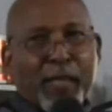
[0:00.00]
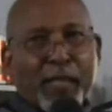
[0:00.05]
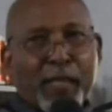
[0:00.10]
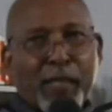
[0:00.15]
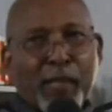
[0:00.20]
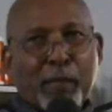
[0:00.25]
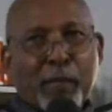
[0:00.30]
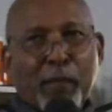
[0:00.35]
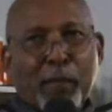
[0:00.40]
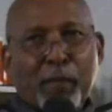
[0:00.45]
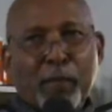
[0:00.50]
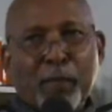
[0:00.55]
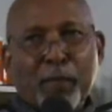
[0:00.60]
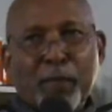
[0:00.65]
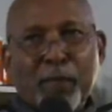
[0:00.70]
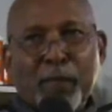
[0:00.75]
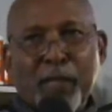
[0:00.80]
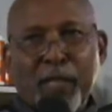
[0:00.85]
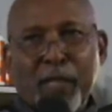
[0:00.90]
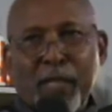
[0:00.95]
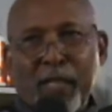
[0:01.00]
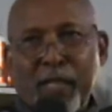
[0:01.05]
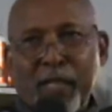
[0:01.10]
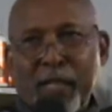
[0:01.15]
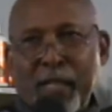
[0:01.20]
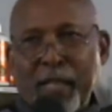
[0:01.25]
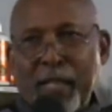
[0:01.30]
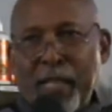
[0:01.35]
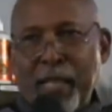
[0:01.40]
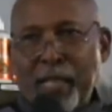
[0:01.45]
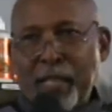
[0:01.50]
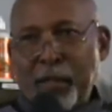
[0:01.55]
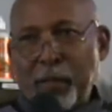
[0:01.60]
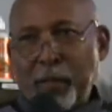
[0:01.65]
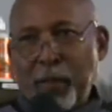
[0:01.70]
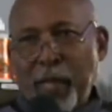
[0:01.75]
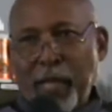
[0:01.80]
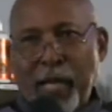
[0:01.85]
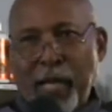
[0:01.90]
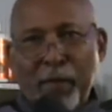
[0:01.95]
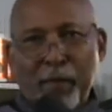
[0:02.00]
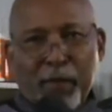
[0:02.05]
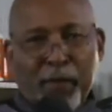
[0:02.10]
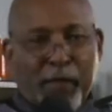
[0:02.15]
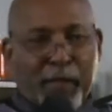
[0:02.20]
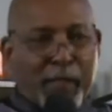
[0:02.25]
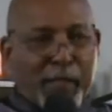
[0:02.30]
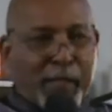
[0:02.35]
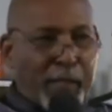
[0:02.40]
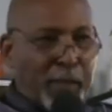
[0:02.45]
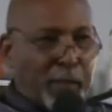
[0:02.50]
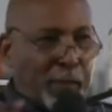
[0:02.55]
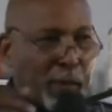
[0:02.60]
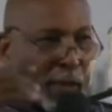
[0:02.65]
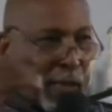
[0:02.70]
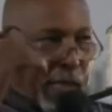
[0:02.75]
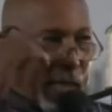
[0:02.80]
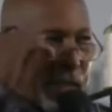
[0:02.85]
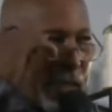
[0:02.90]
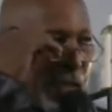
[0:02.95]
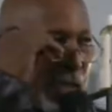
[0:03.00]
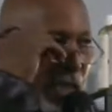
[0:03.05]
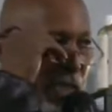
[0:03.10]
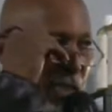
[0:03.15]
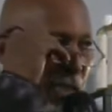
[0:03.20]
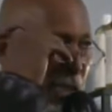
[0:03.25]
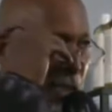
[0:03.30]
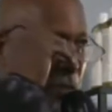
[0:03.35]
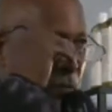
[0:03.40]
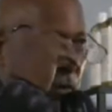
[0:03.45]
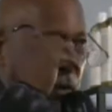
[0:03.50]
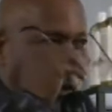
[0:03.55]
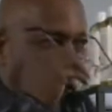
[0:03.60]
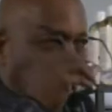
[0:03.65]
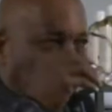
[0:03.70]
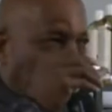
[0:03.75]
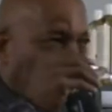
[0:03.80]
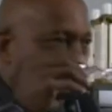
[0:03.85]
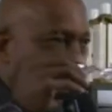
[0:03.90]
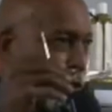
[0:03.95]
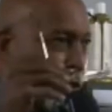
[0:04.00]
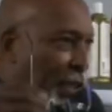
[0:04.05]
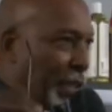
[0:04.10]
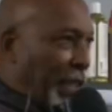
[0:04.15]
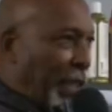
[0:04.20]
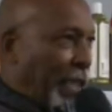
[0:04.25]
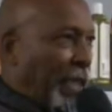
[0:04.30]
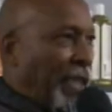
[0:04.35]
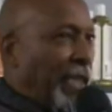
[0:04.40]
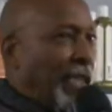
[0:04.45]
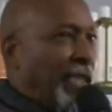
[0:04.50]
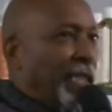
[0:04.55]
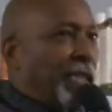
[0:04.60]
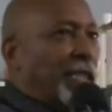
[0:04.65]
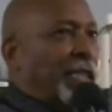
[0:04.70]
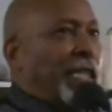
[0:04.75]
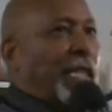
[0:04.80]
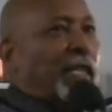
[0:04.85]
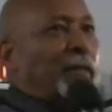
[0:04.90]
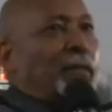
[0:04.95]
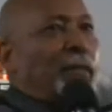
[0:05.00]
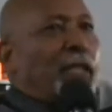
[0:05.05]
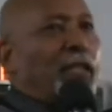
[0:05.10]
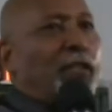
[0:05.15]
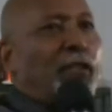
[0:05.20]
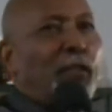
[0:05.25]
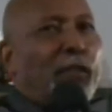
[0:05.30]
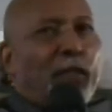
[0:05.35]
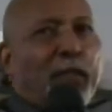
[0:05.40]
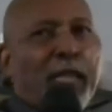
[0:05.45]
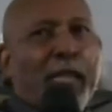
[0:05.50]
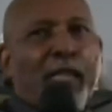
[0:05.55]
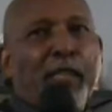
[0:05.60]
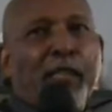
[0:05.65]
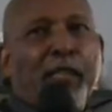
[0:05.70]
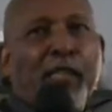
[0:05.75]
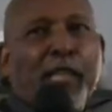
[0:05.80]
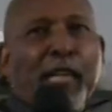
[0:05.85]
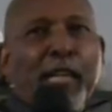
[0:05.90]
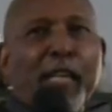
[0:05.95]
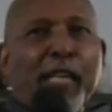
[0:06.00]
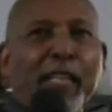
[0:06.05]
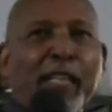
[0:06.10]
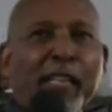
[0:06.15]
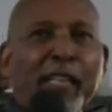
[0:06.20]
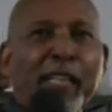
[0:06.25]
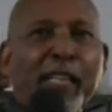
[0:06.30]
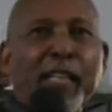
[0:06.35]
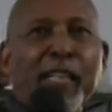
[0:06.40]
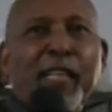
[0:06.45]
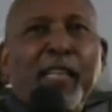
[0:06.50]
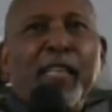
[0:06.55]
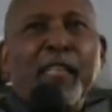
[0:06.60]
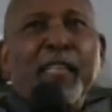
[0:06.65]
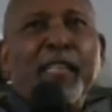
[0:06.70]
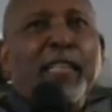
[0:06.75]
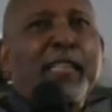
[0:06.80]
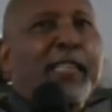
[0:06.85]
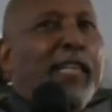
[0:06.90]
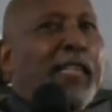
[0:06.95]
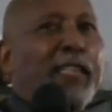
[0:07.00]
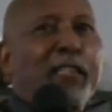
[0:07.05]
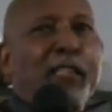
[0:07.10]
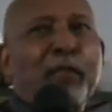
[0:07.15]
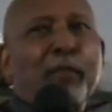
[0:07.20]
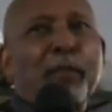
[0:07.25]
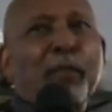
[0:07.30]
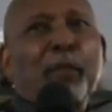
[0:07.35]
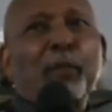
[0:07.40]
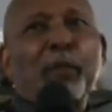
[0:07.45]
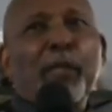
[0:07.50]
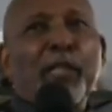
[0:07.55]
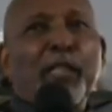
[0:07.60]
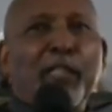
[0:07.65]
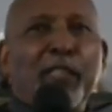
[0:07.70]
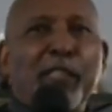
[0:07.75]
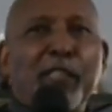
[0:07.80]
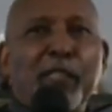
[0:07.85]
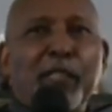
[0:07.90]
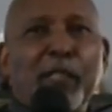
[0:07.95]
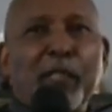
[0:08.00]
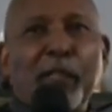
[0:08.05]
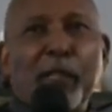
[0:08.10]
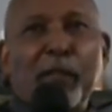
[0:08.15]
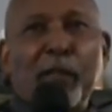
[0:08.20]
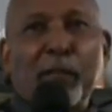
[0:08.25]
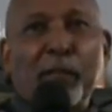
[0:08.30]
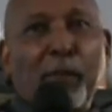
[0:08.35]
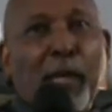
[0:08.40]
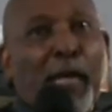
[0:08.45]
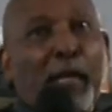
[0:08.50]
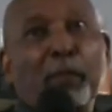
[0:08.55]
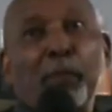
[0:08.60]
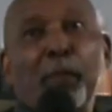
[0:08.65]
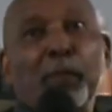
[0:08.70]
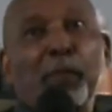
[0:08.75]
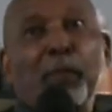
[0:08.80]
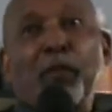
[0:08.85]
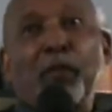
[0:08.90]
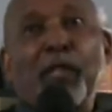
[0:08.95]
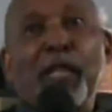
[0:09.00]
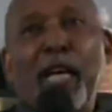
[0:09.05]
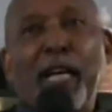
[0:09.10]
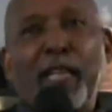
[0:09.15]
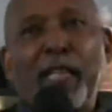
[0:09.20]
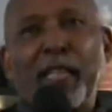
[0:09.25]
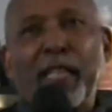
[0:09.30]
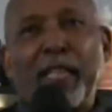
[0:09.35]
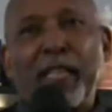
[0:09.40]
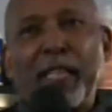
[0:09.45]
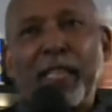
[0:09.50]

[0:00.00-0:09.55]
Some of them against Pan Africanism, but that's not a good position to take because that means you don't understand that that simply means black people united.